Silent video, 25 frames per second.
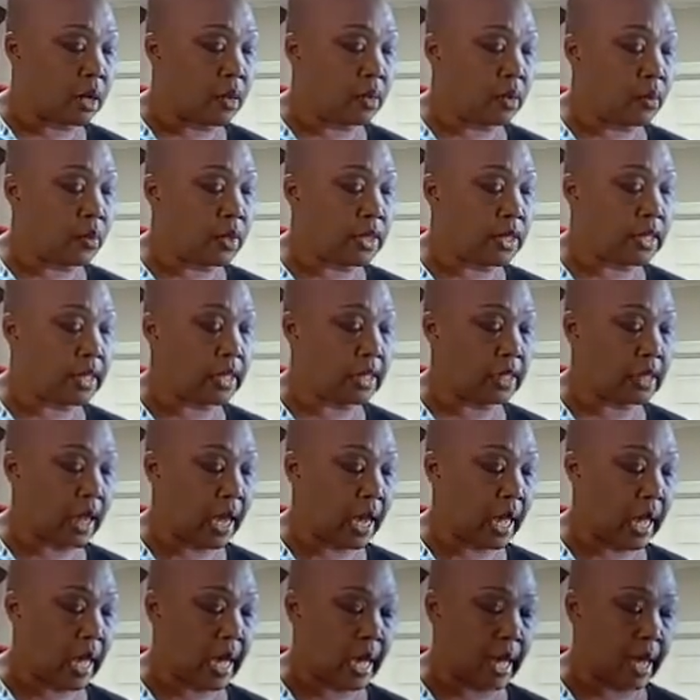we did the
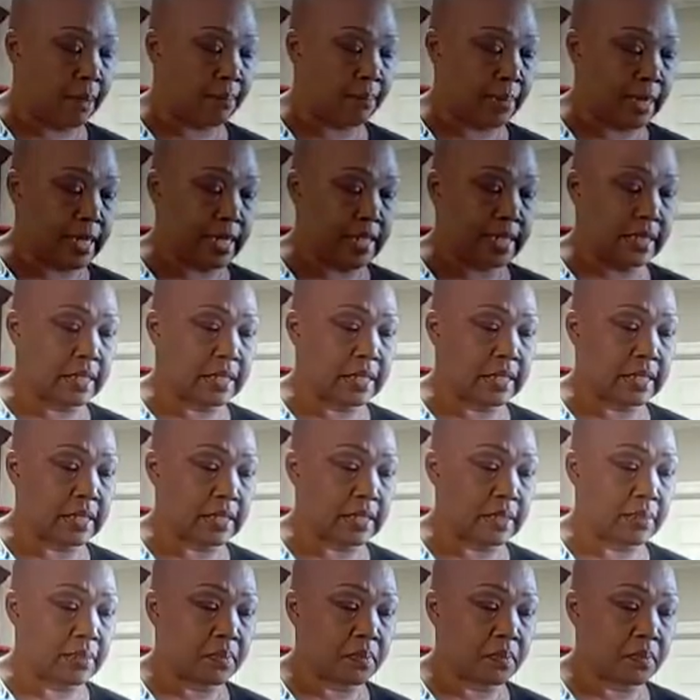almonds,
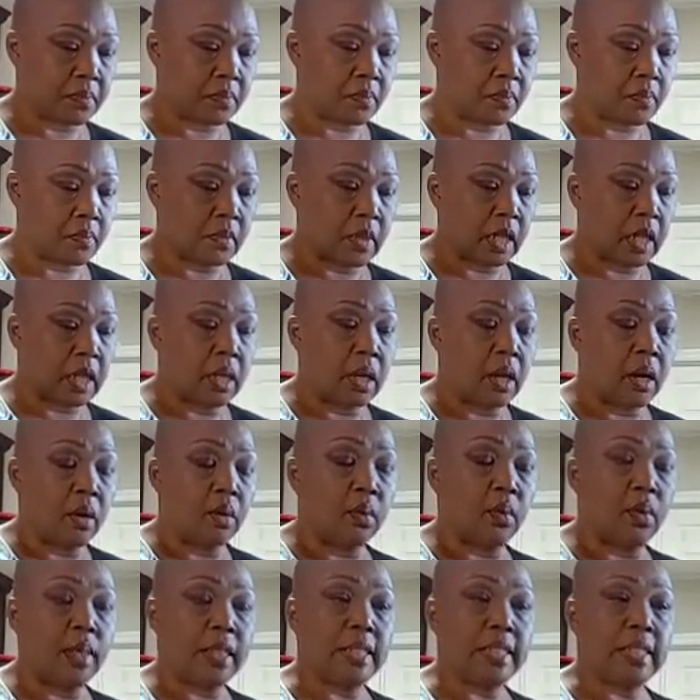
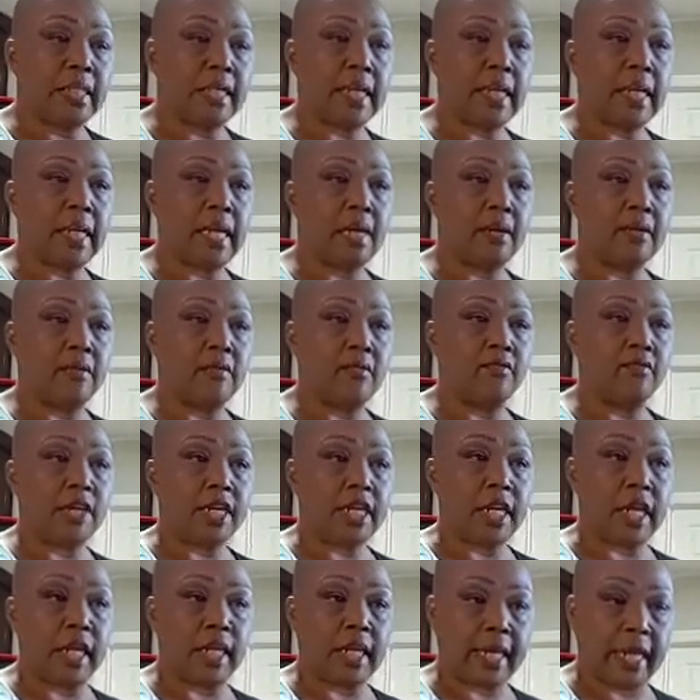we did
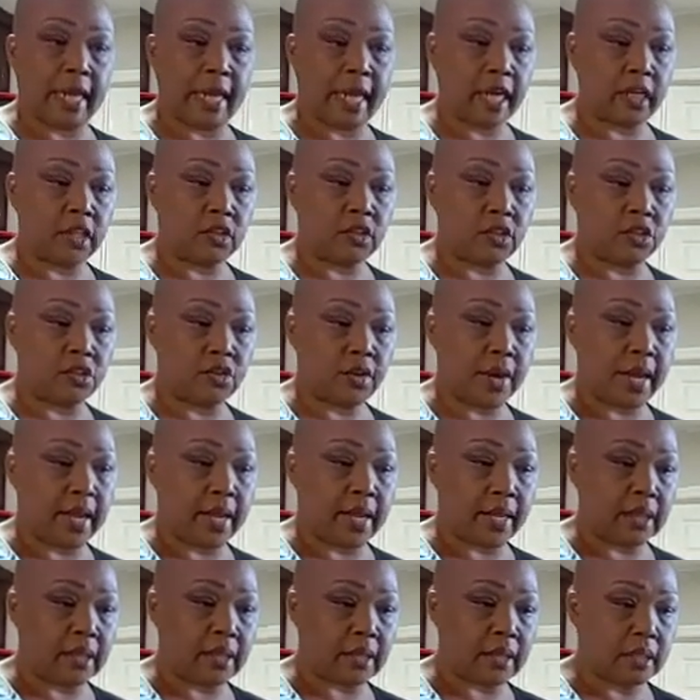vanilla
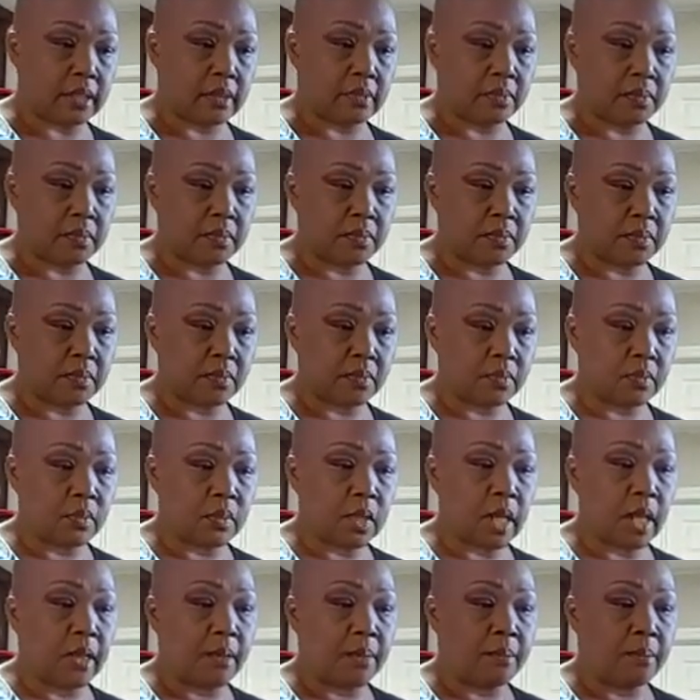extract,
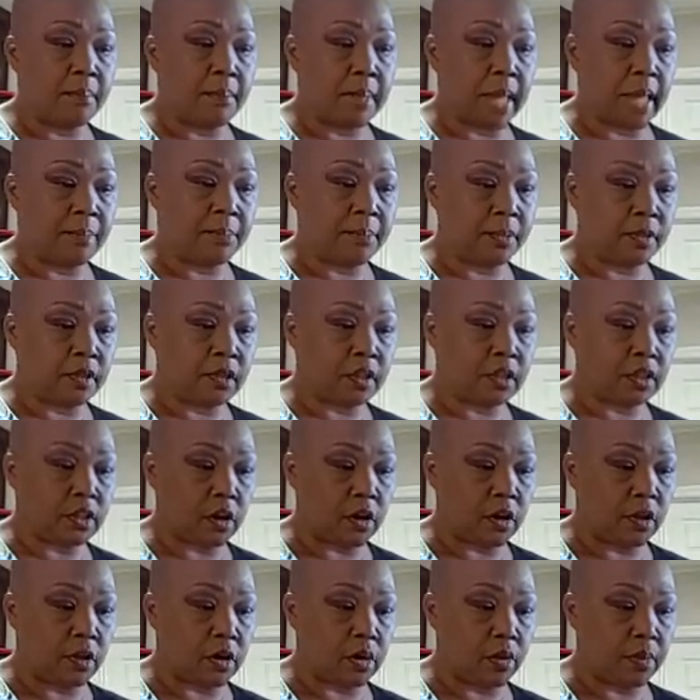maple
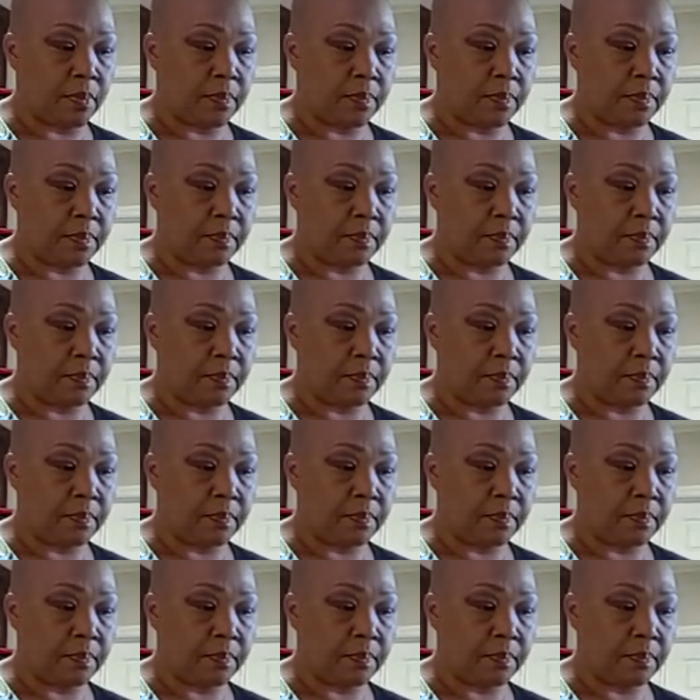syrup,